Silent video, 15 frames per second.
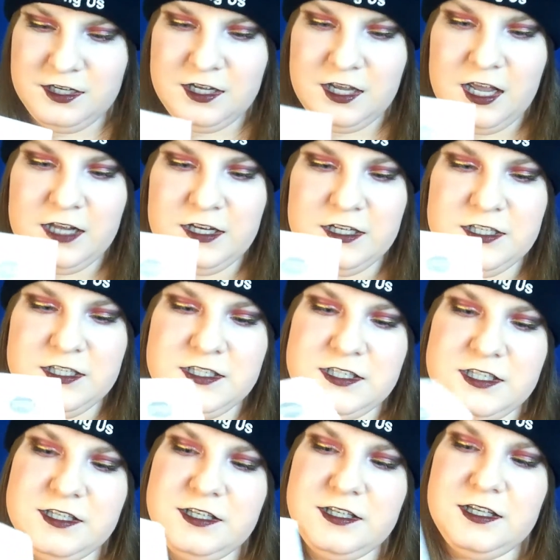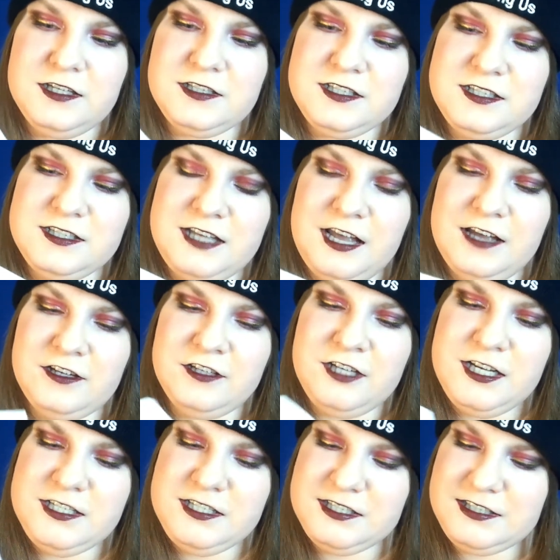And it is the Saturday
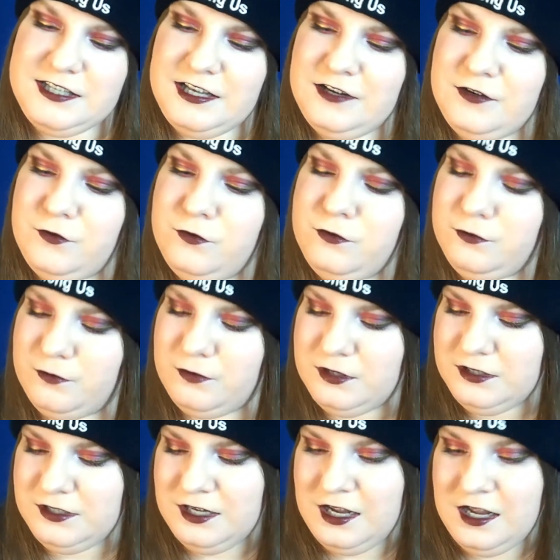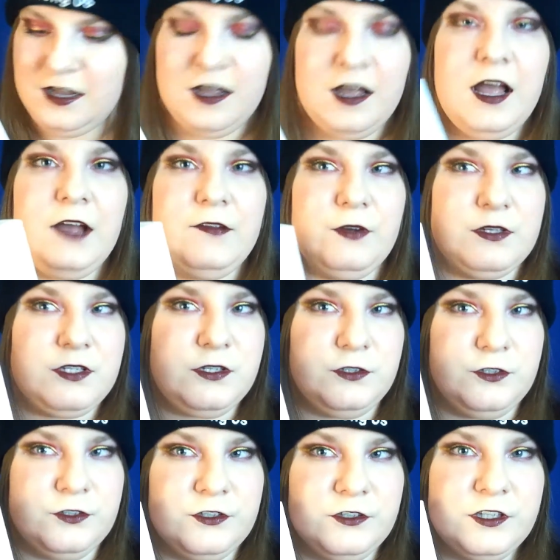Skin. Ooh, I've also
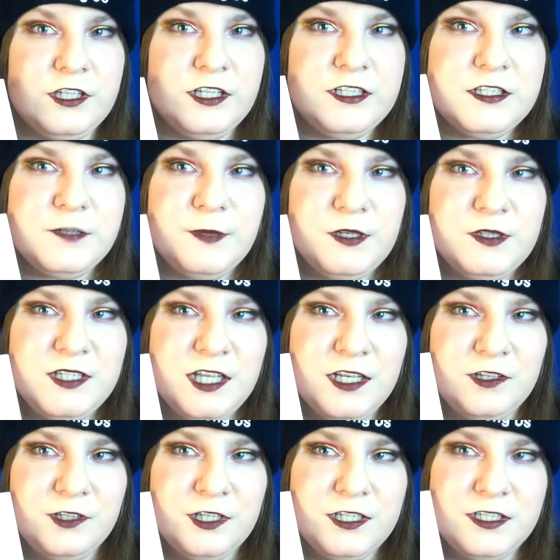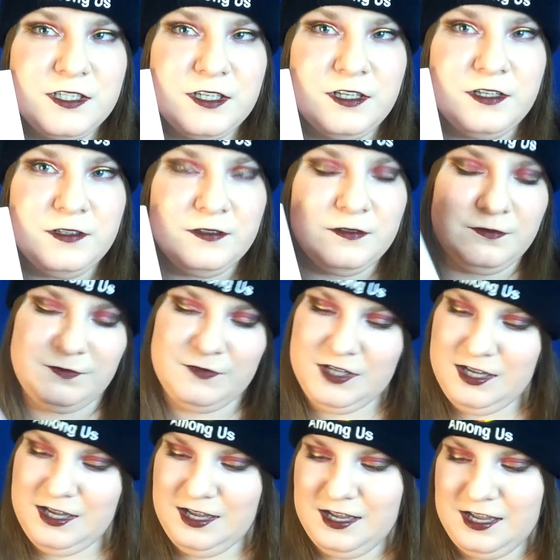heard good things about Saturday Skin.
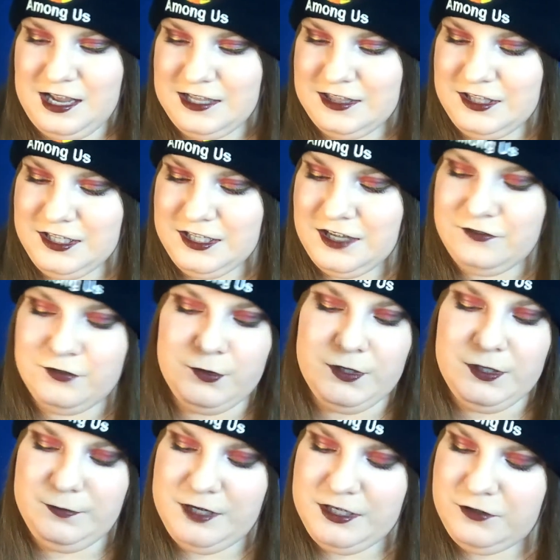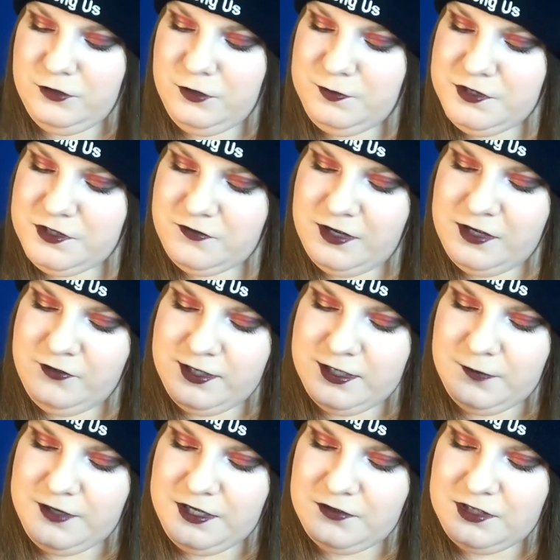I think everyone in my group is raving
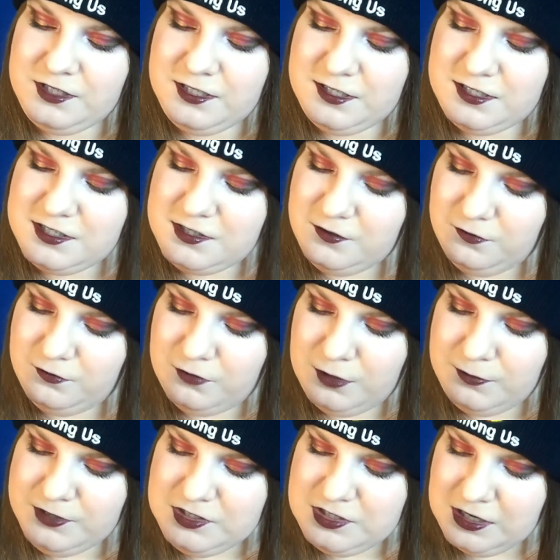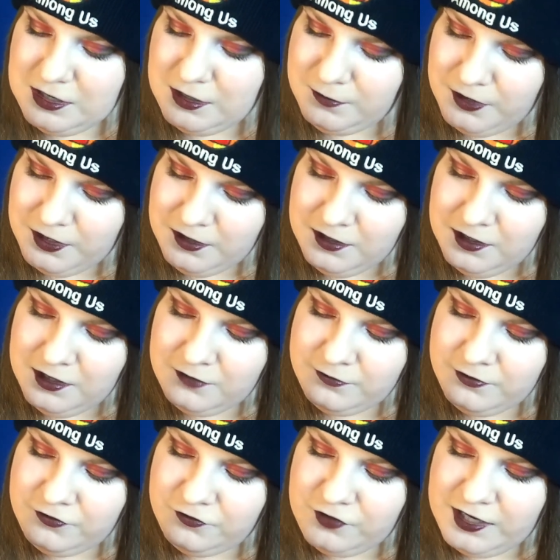about this. Rub-a-Dub
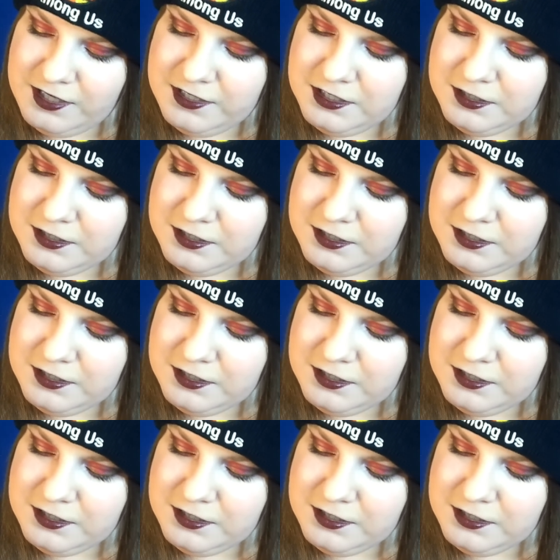Refining